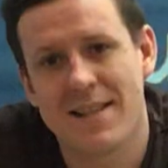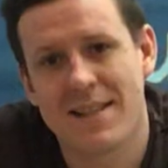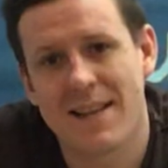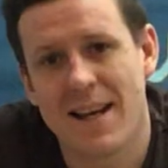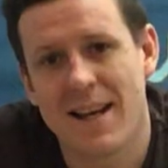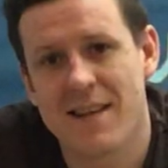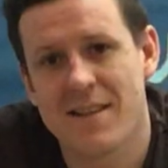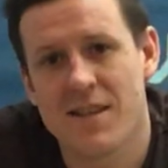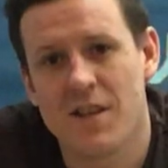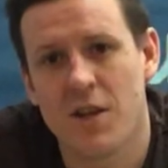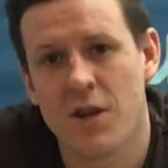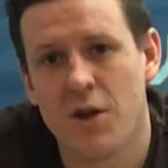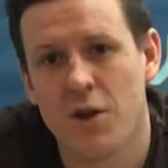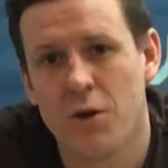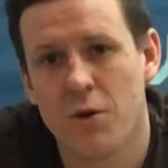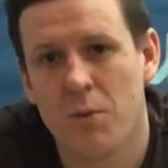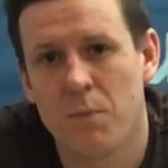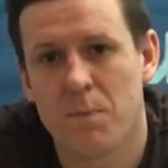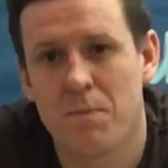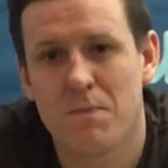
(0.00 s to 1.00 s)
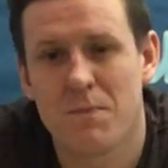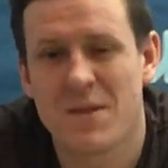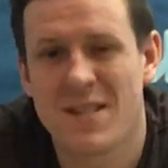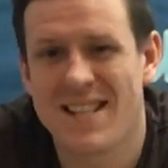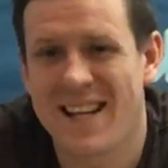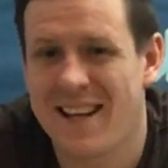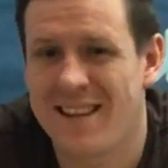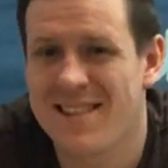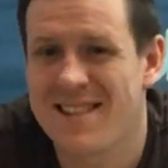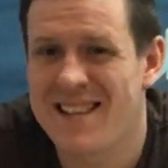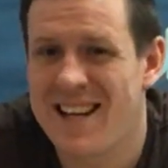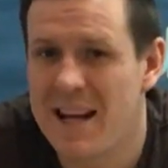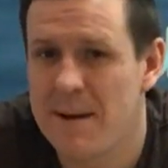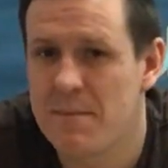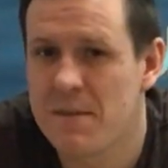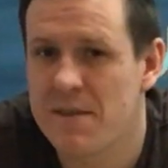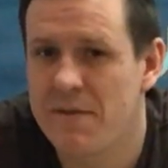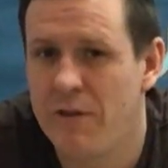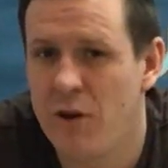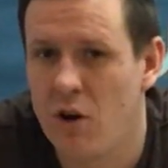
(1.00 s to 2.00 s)
say to you 6
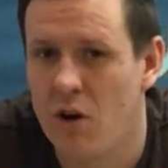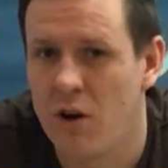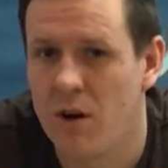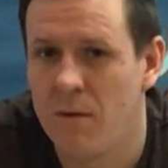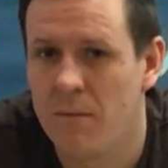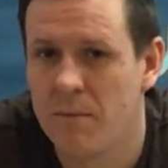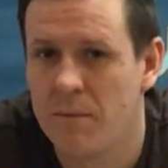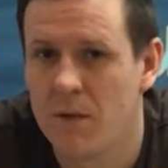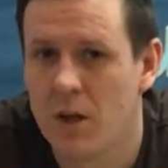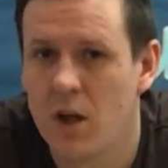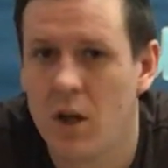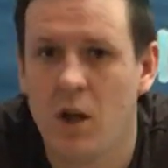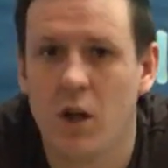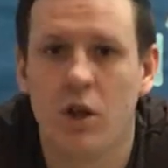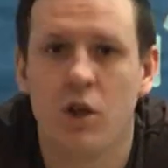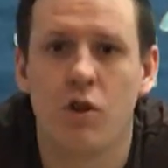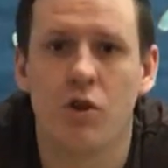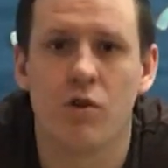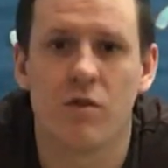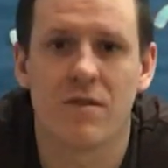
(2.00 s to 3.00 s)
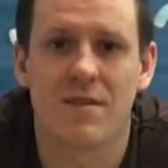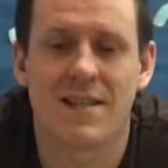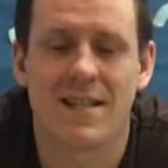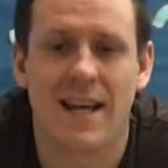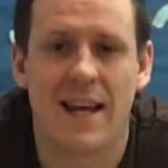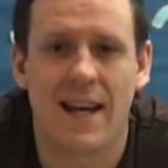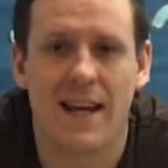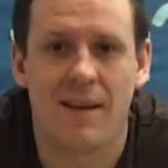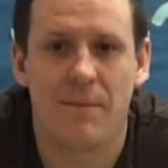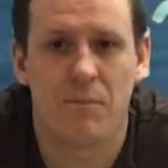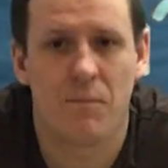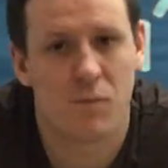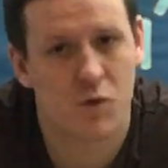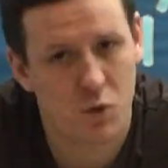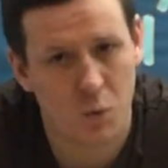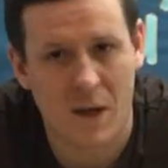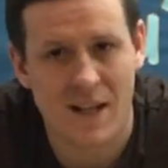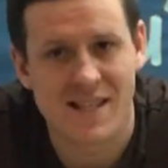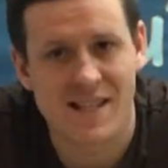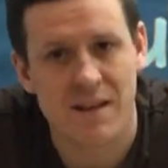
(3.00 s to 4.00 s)
times 4, you'll say
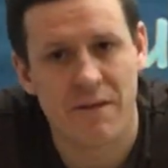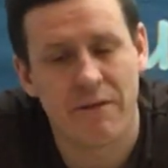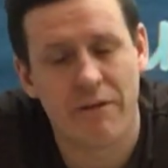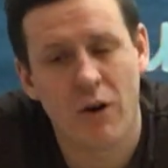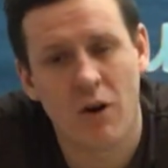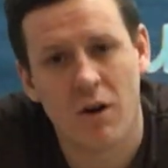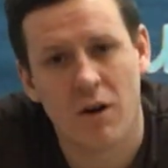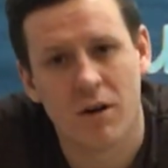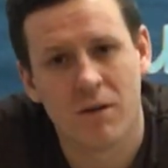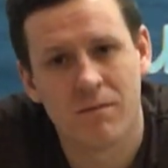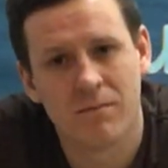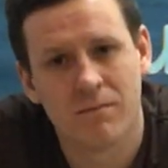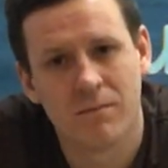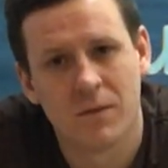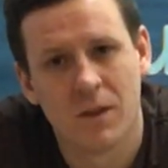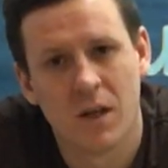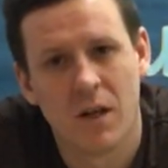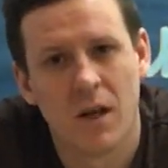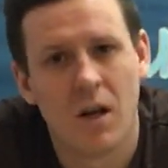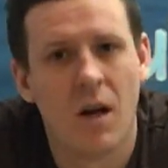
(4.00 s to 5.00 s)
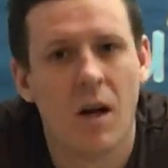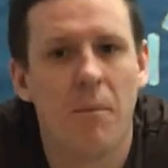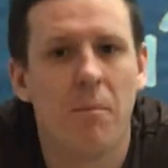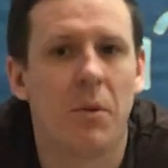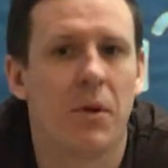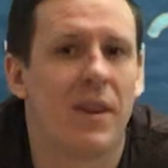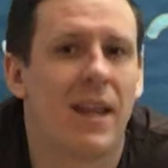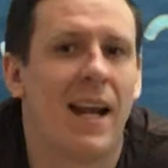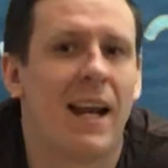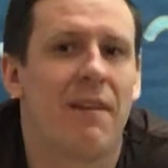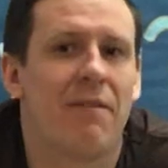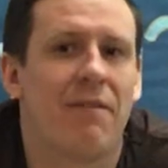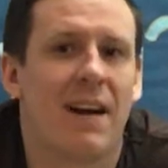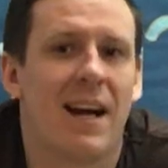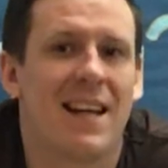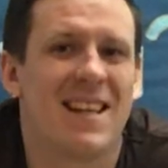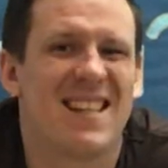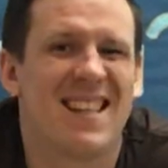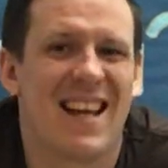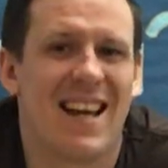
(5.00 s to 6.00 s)
24. But then if
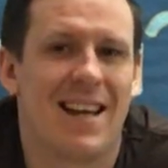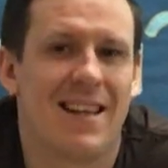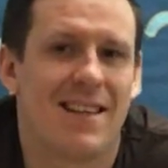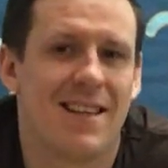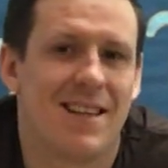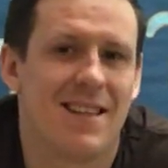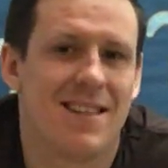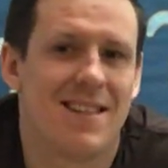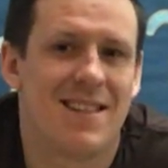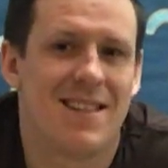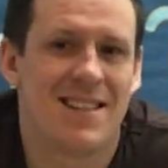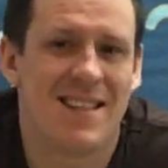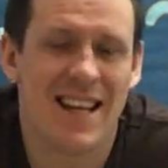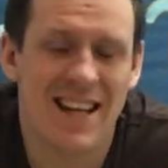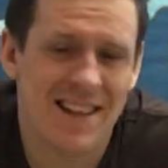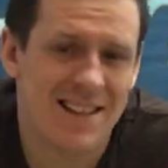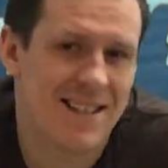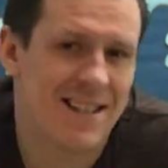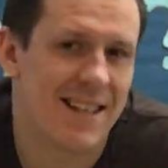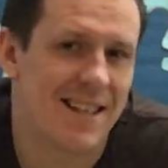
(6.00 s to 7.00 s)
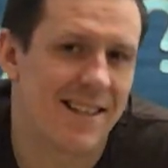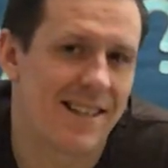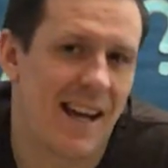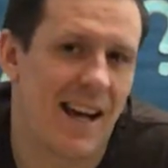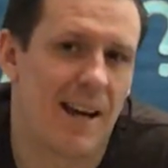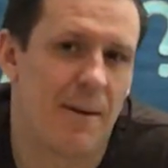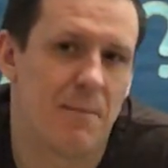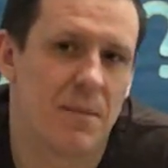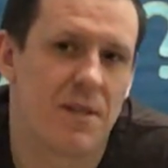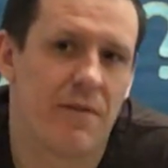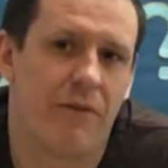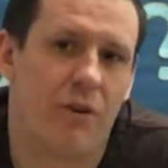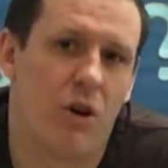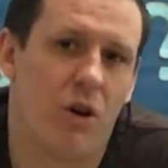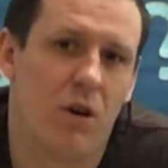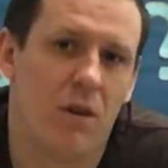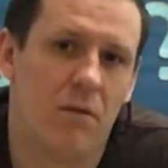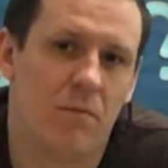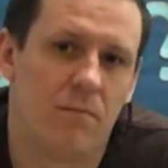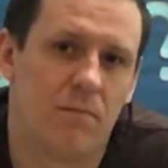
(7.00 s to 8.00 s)
I said 60 times
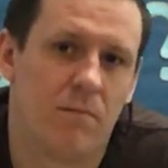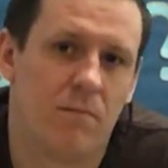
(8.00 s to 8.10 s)
4,